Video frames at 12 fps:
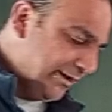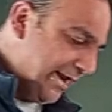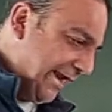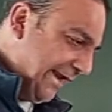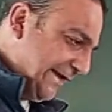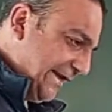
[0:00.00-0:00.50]

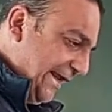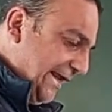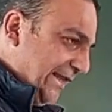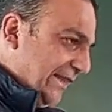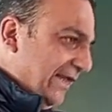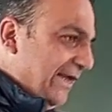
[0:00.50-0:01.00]
N,
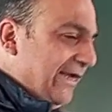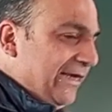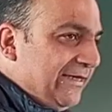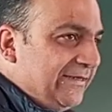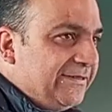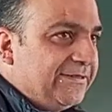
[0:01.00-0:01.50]
L,
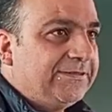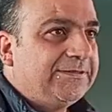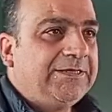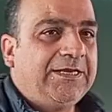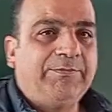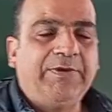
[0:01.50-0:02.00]
and
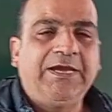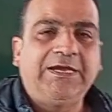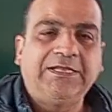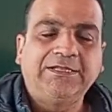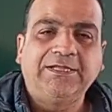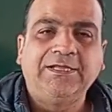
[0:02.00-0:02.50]

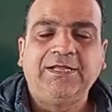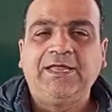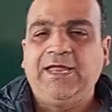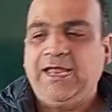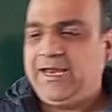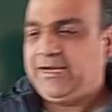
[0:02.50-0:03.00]
Ml,
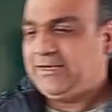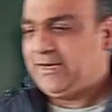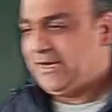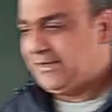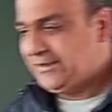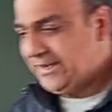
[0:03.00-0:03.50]

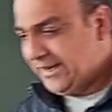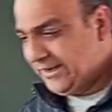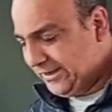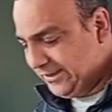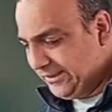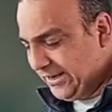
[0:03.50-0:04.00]
and
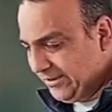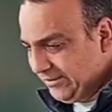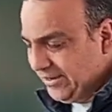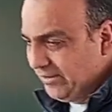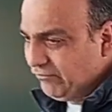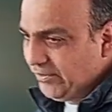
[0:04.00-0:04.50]

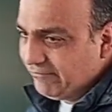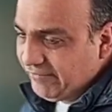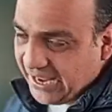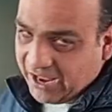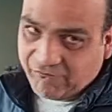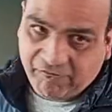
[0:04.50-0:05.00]
then
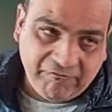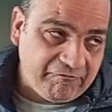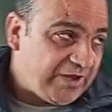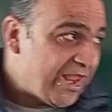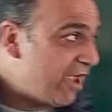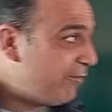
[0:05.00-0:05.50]
we have
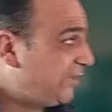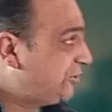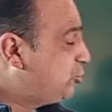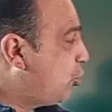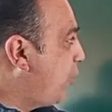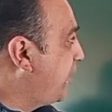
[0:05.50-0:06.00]
been
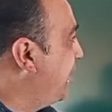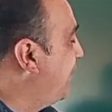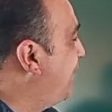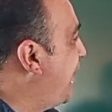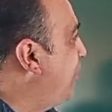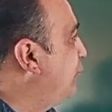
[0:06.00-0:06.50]
talking
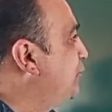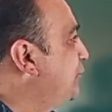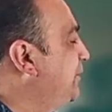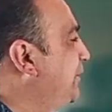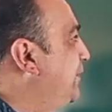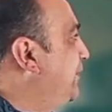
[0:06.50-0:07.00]

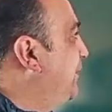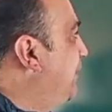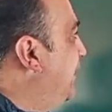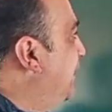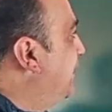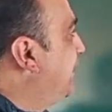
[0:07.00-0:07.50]
about
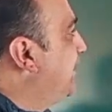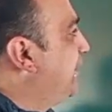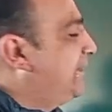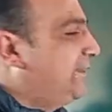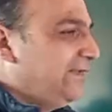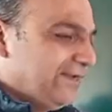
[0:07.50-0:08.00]
the
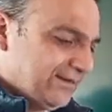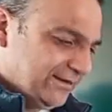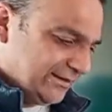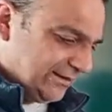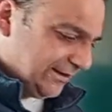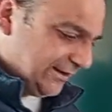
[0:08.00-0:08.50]

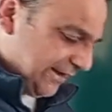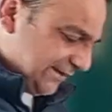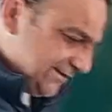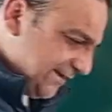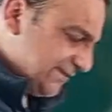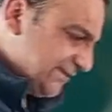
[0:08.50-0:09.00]

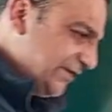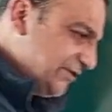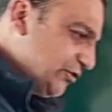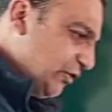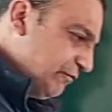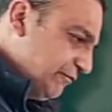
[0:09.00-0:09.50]

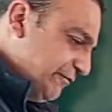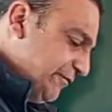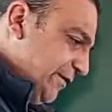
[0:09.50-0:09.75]
existence of